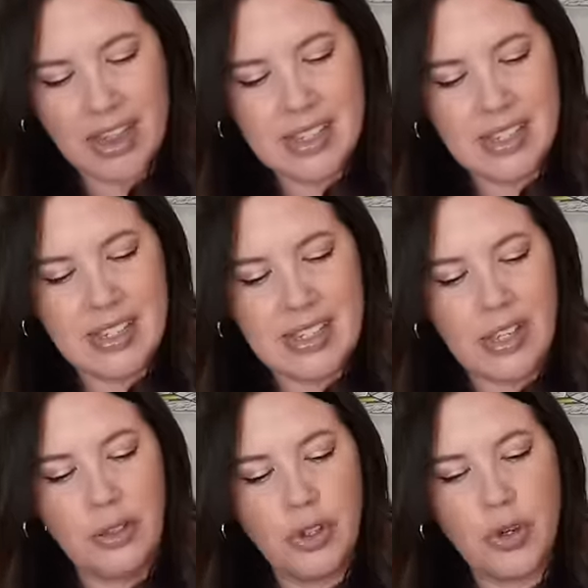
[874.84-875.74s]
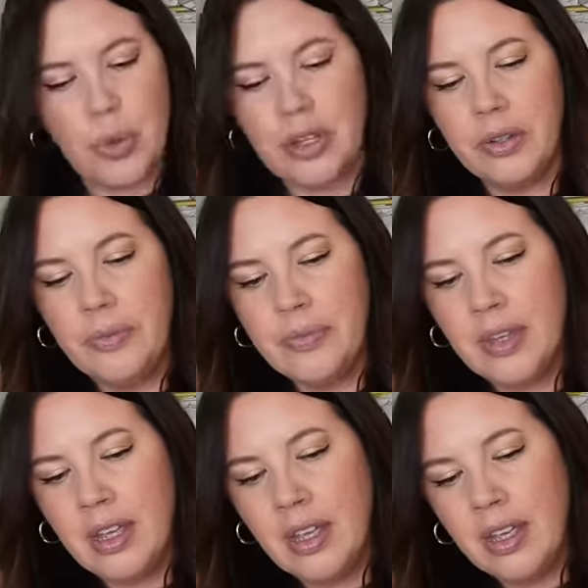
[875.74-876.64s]
this is silk twill.
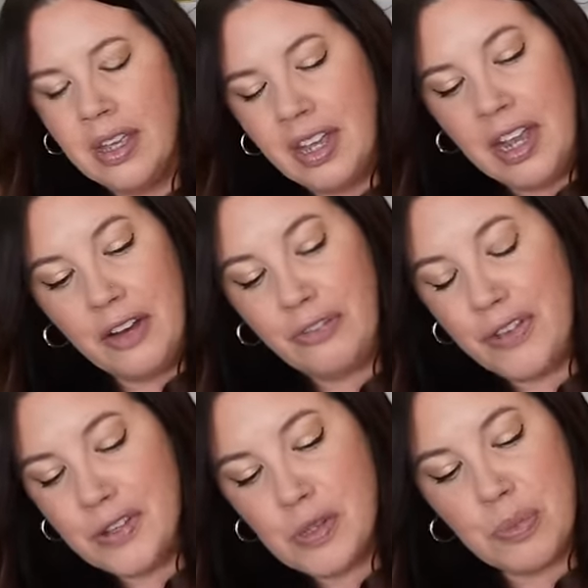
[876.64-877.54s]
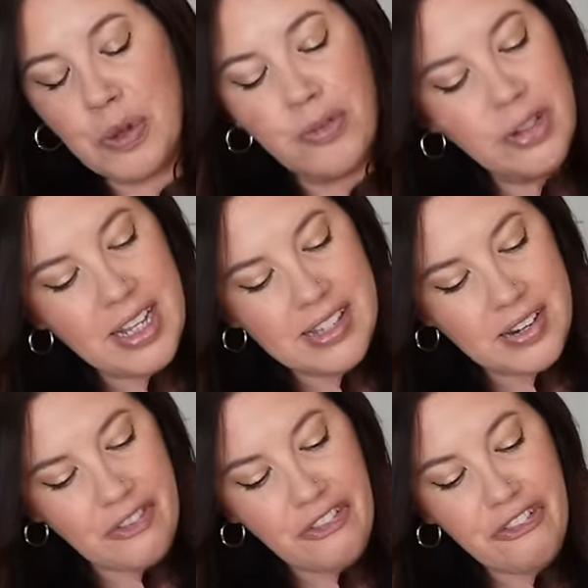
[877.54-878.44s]
It feels beautiful. It's
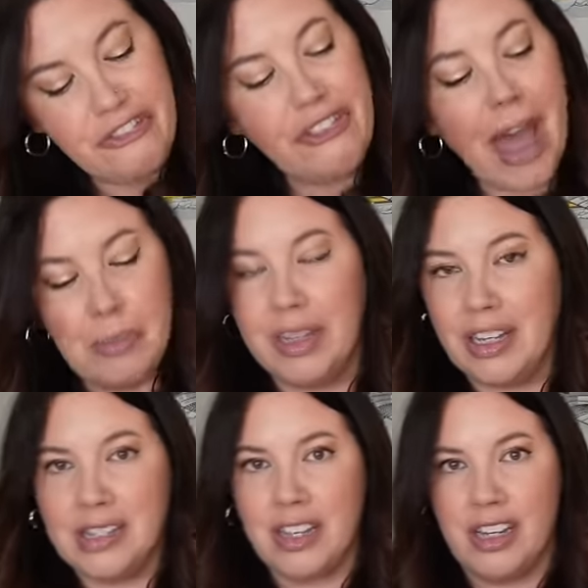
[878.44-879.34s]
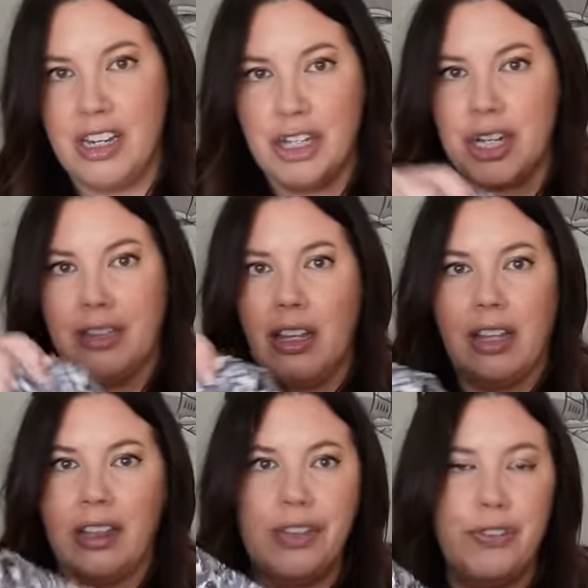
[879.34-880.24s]
in fabulous condition.
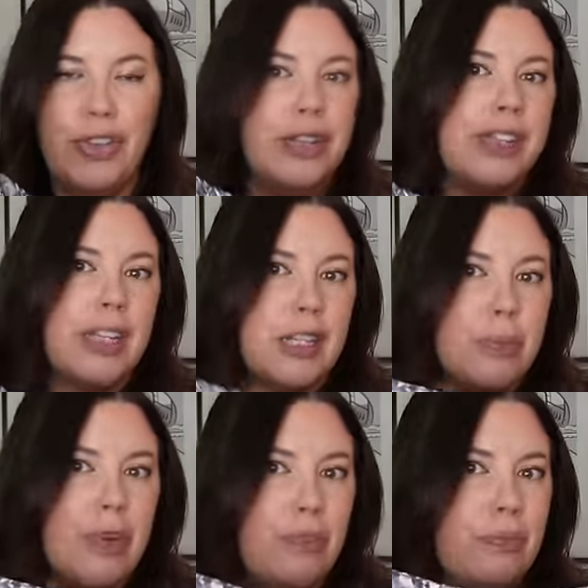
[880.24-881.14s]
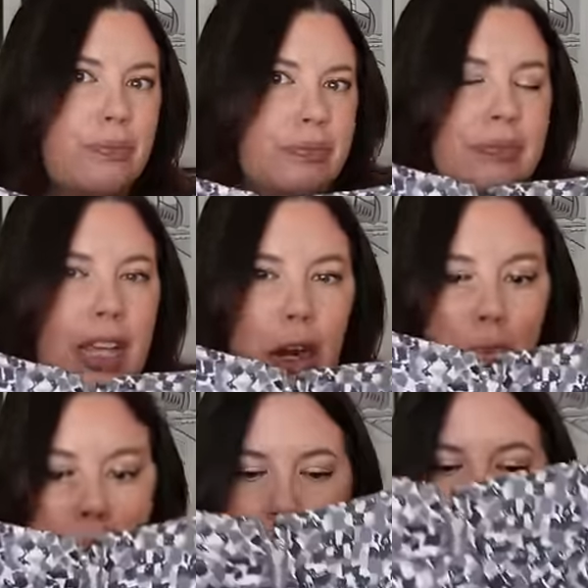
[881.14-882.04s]
Like this feels like it's been, you
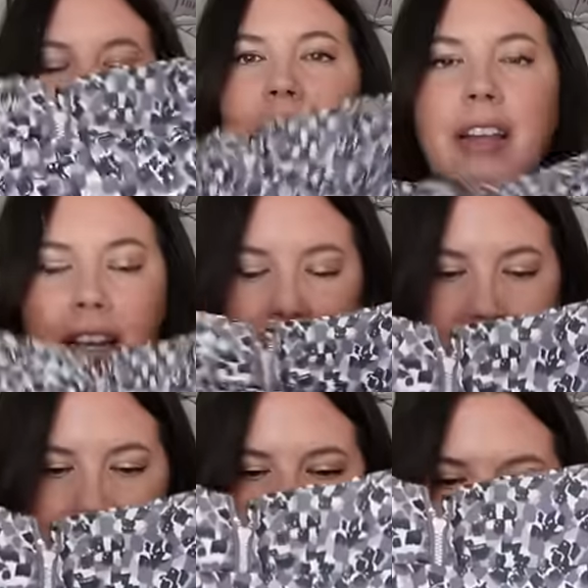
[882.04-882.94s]
know, maybe hung in a,